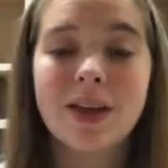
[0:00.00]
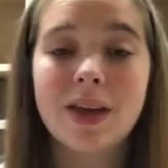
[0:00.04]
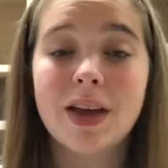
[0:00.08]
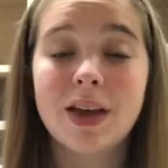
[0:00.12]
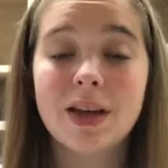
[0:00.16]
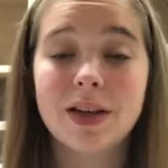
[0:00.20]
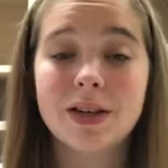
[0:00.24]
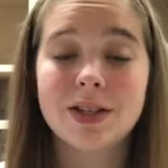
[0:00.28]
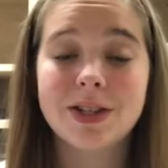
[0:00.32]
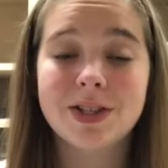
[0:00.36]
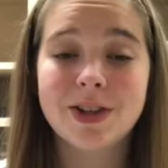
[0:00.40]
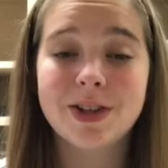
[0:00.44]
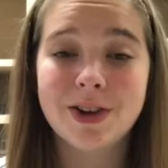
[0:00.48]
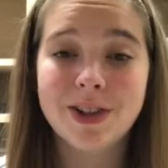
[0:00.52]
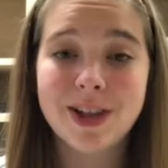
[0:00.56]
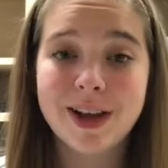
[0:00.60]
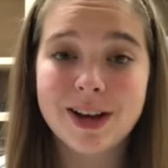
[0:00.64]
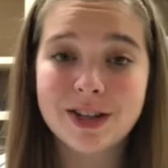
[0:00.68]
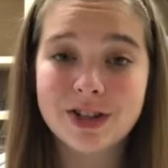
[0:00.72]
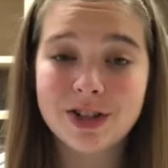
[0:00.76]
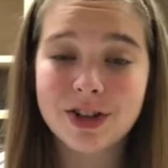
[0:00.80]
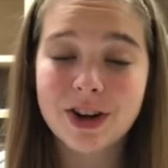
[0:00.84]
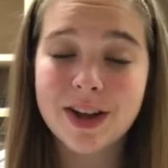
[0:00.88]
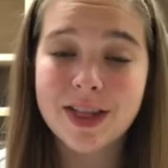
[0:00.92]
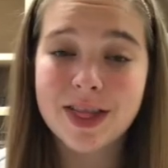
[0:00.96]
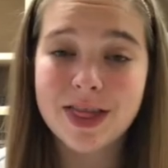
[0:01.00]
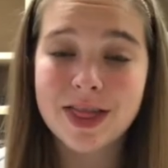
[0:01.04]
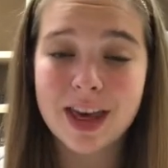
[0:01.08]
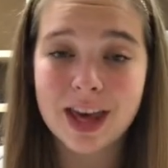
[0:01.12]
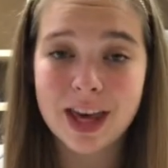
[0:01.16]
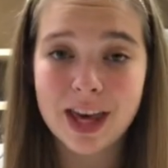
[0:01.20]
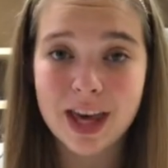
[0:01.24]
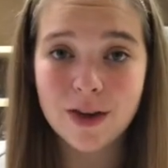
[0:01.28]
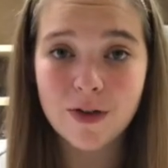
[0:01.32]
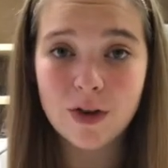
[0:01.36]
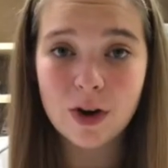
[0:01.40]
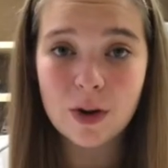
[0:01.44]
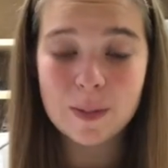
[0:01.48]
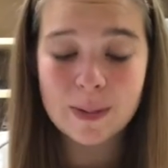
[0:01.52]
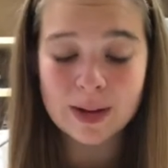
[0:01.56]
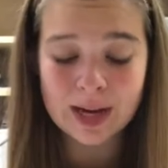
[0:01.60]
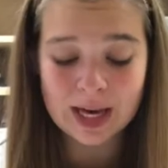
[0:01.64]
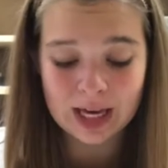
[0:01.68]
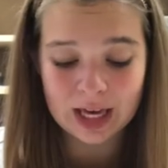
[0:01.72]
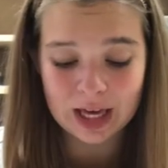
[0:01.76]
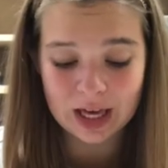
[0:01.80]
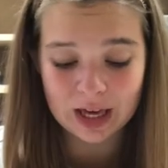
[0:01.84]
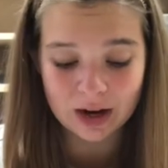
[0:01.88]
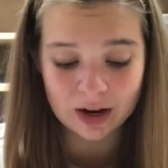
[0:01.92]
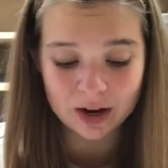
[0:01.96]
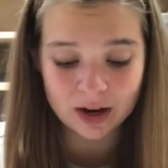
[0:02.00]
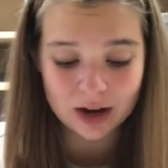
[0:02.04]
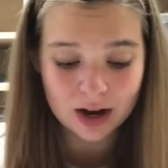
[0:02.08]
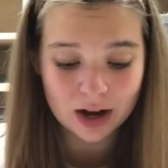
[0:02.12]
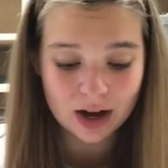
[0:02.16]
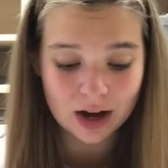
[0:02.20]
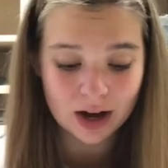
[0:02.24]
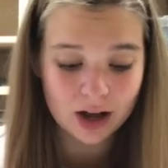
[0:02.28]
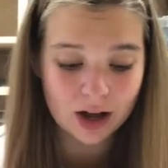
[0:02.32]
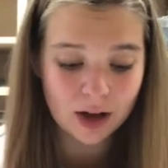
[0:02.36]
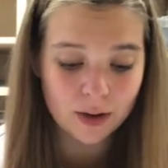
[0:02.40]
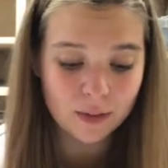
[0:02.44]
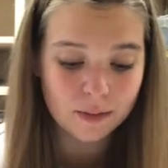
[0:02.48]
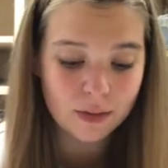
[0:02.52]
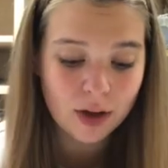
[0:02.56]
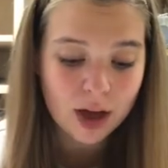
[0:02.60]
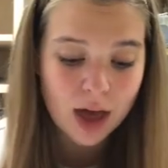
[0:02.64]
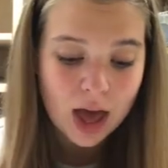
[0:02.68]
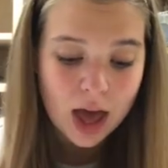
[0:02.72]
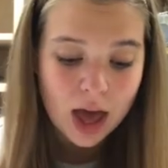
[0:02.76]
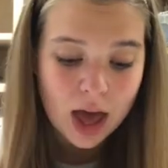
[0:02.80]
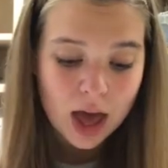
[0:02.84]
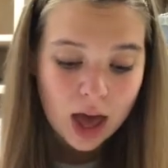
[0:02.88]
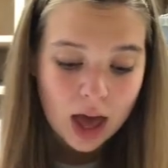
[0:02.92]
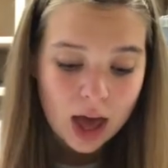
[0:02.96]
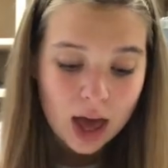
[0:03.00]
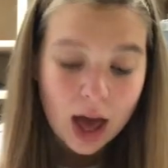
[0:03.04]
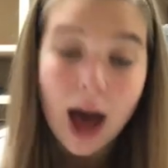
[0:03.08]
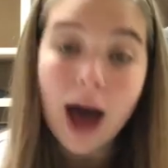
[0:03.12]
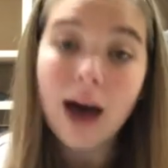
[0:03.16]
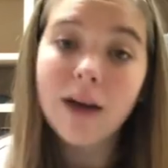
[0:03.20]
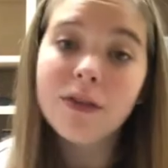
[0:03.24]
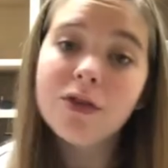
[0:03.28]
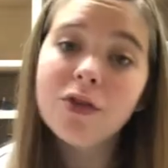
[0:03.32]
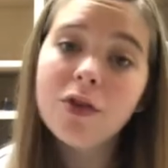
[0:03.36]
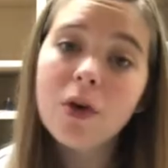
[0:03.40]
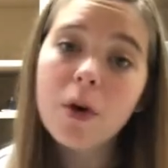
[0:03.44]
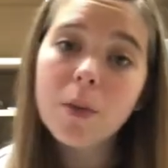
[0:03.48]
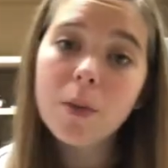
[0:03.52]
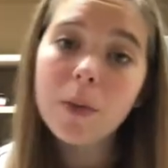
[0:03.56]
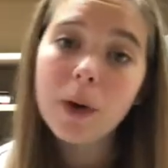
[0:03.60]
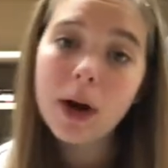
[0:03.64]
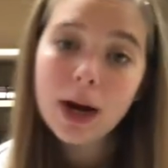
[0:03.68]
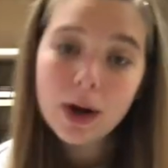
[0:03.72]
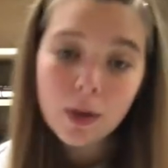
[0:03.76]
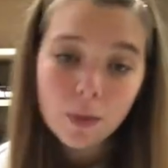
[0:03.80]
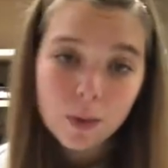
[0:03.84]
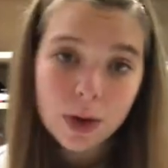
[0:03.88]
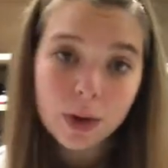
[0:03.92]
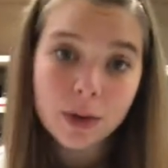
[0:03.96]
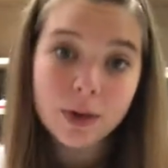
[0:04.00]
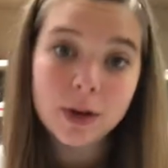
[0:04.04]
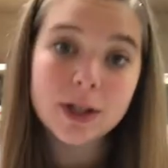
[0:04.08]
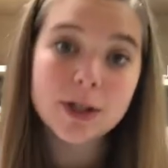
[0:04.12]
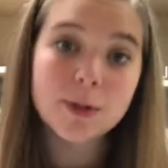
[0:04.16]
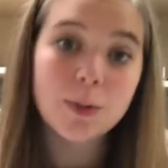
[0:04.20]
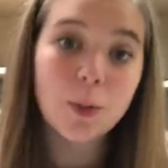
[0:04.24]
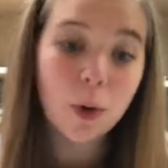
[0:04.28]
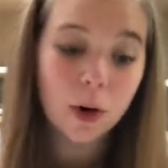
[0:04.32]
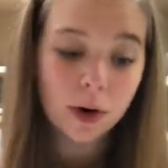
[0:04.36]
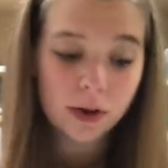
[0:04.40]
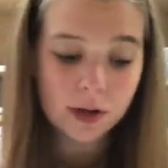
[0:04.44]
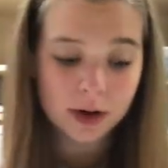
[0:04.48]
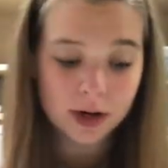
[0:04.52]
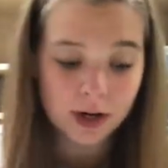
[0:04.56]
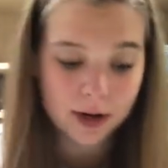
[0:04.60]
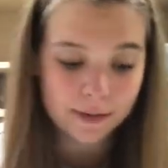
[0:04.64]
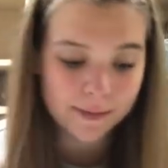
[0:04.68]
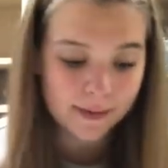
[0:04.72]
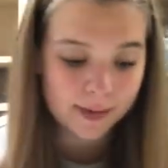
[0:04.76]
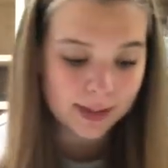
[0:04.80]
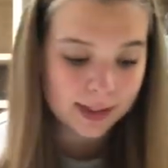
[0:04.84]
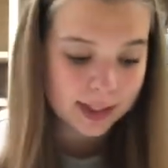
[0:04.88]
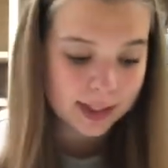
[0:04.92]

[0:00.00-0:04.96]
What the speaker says: So Electron, thank you for being here. After a break, we'll explore the differences